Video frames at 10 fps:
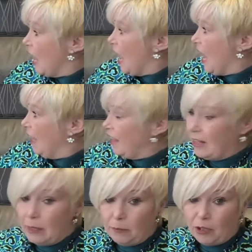And then
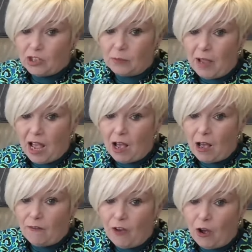the bottom half
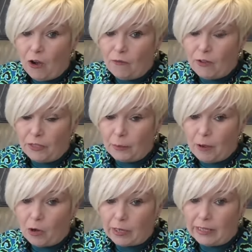of the
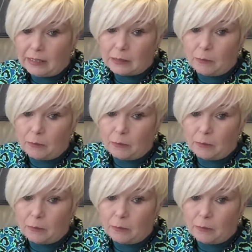pockets,